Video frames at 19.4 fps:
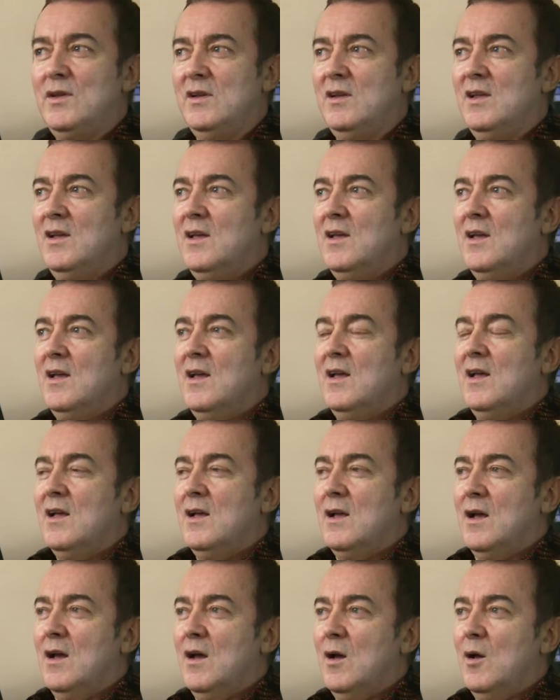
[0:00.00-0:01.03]
and
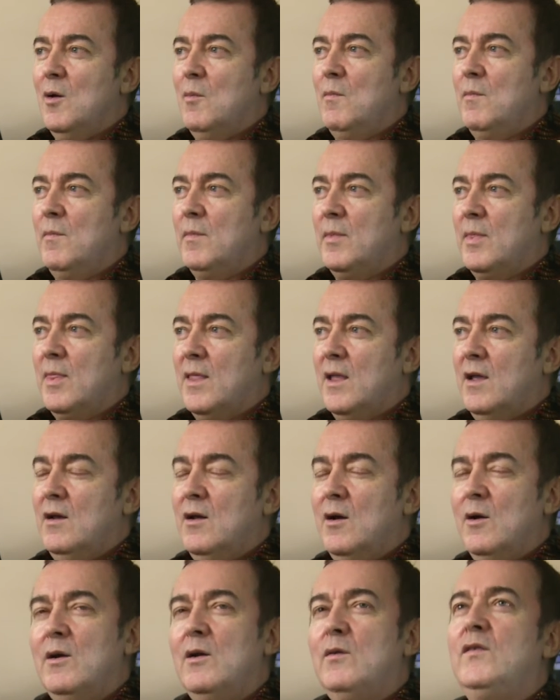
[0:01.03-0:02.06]
um, you
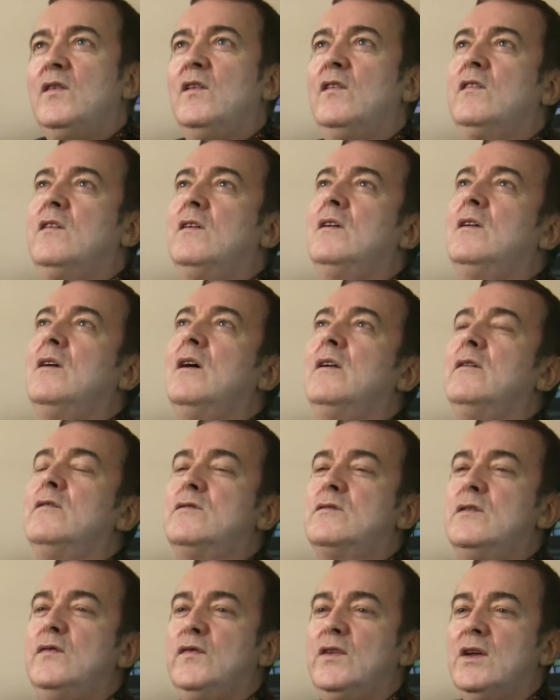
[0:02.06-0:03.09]
know, and I was just kind of
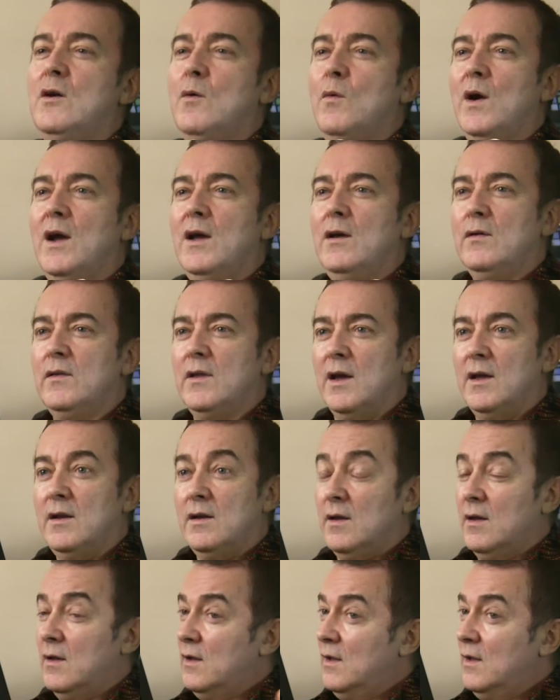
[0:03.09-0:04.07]
drifting away on that.